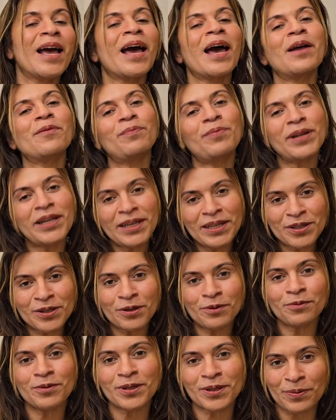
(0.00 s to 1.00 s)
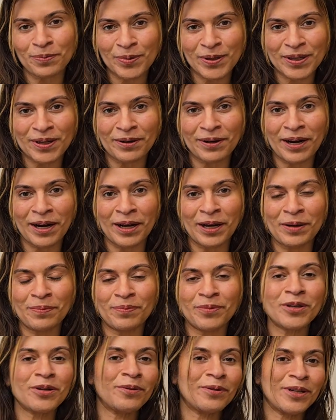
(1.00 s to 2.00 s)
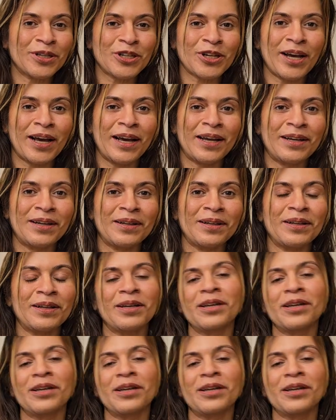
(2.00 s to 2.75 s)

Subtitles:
And please do subscribe to the channel